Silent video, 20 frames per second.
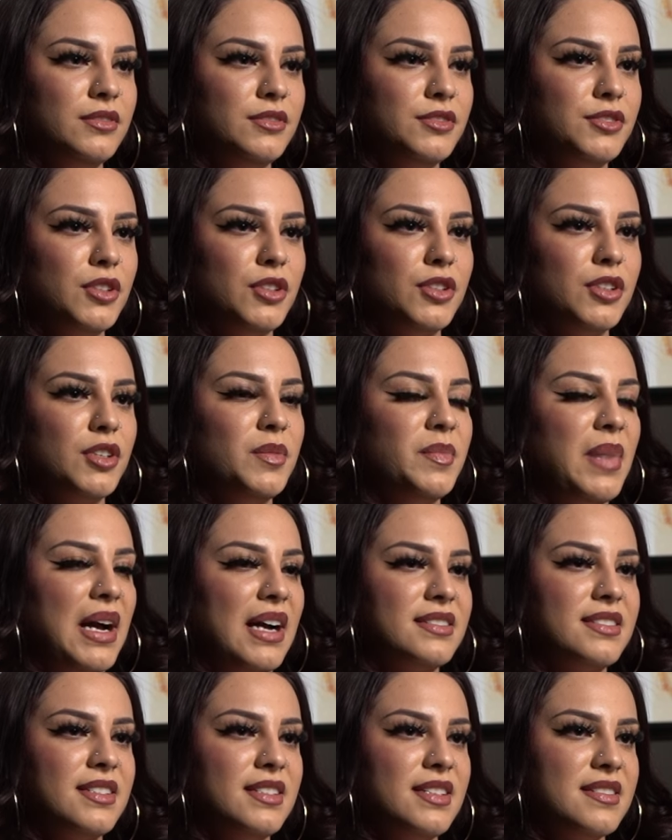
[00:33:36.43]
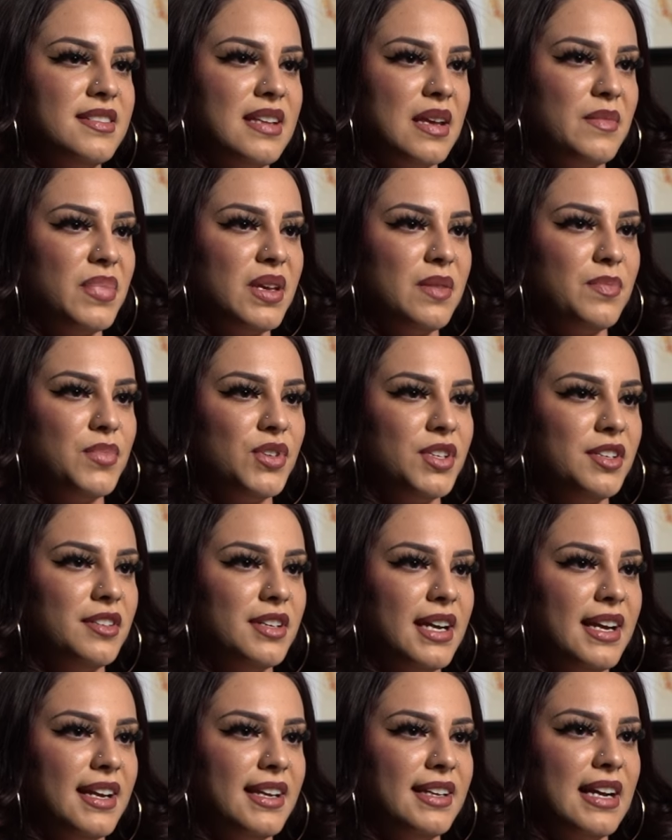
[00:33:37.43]
don't go back to the same people you're
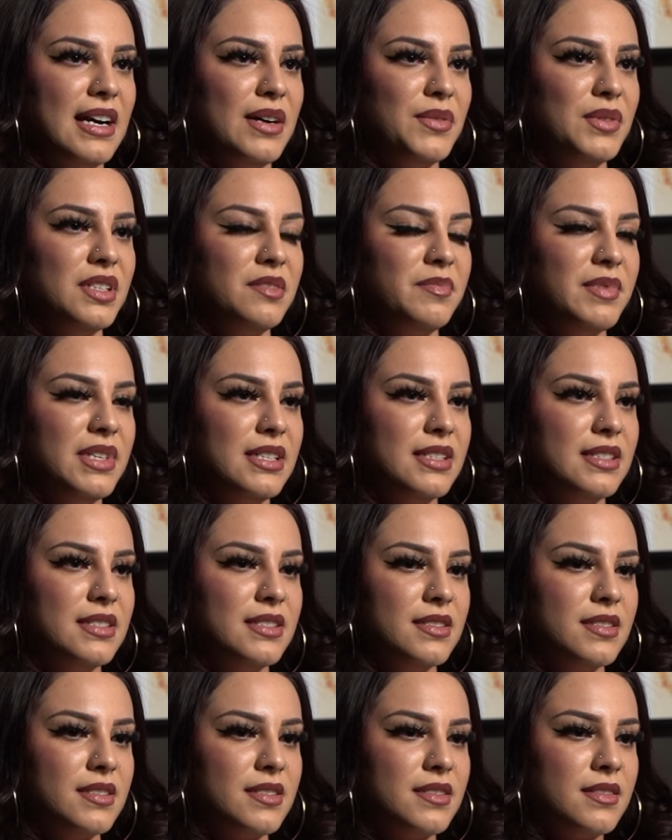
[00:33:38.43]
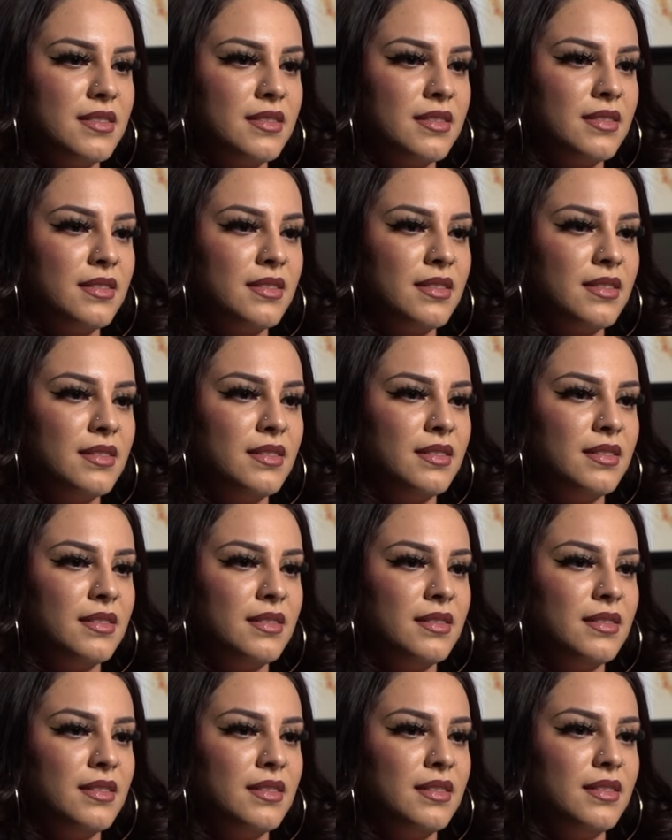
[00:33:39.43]
hanging out with, because
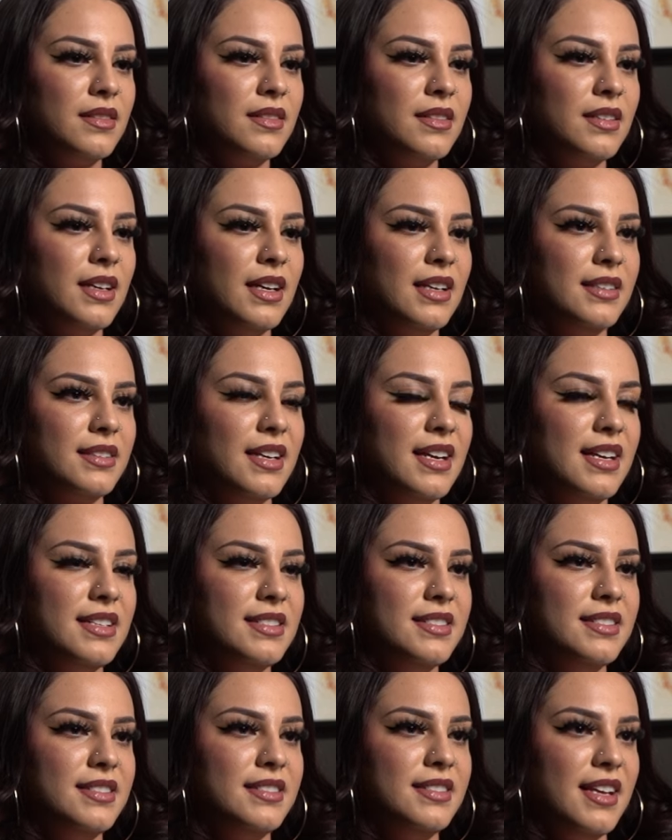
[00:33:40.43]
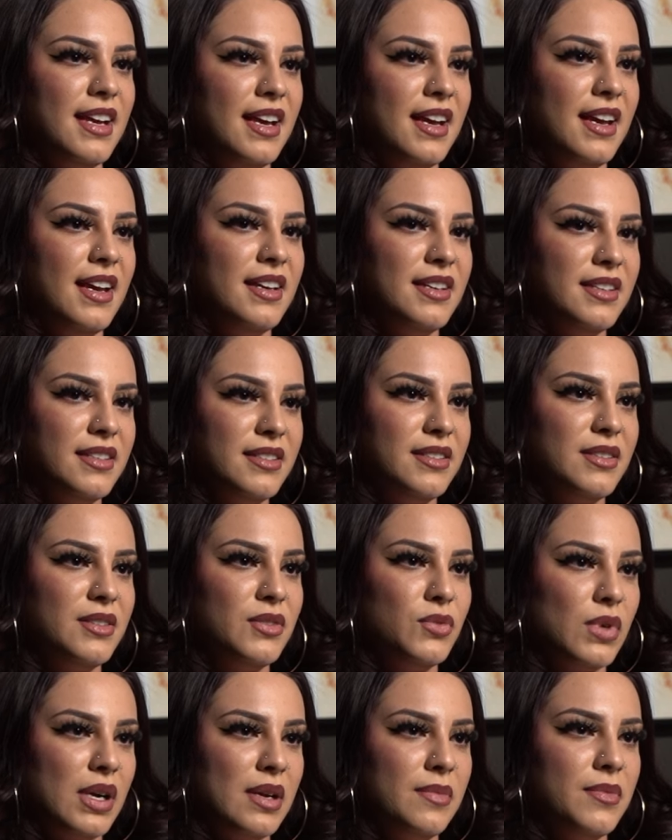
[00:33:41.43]
at the end of the day,
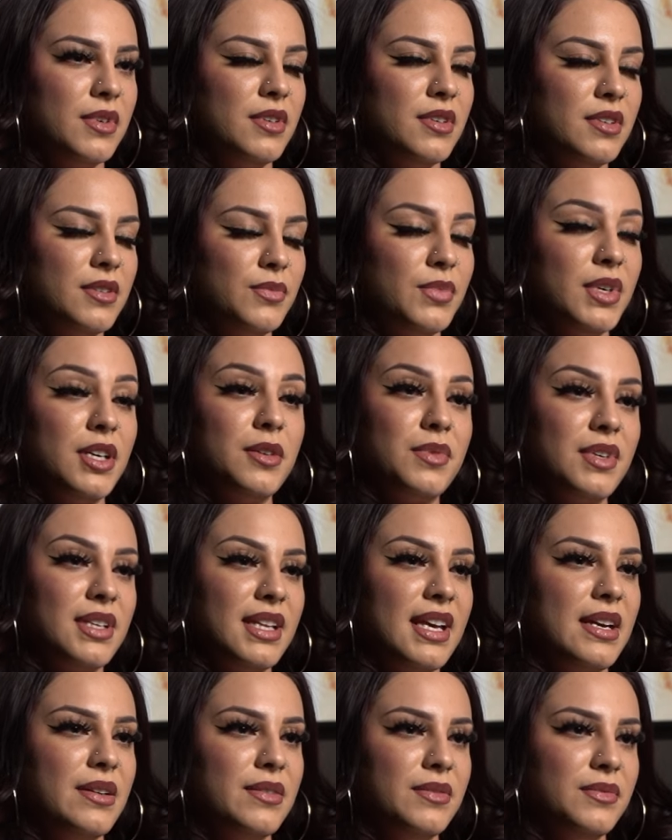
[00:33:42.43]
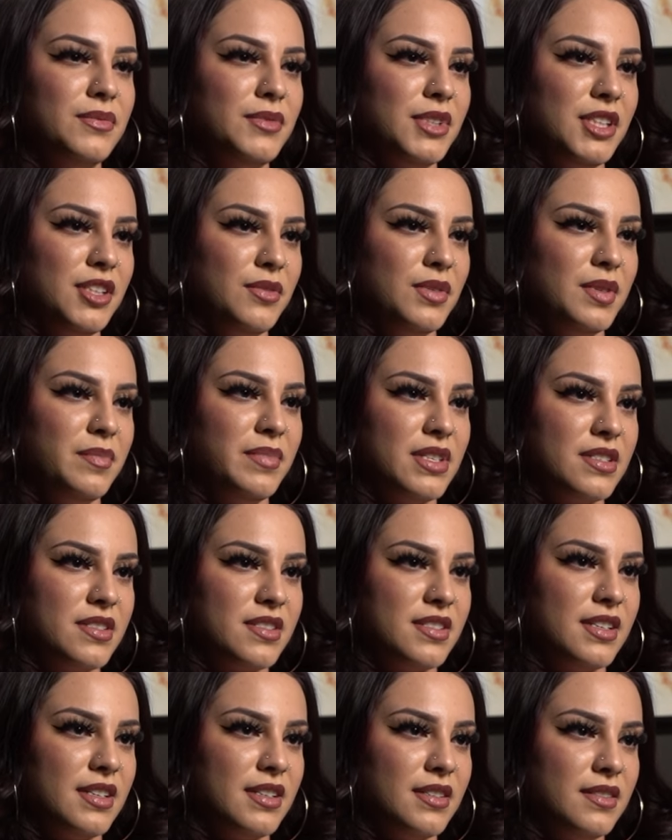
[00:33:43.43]
where were they when you were
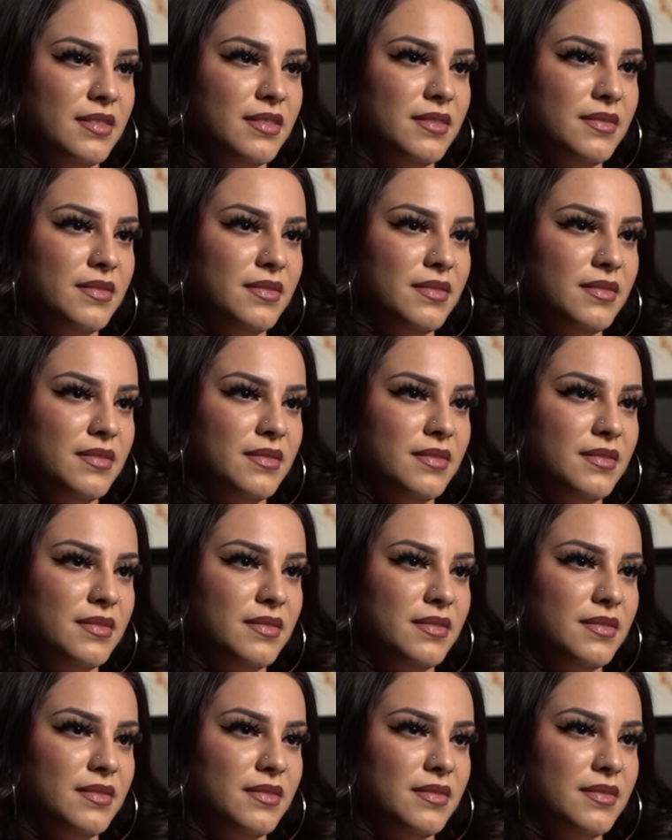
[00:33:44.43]
busted?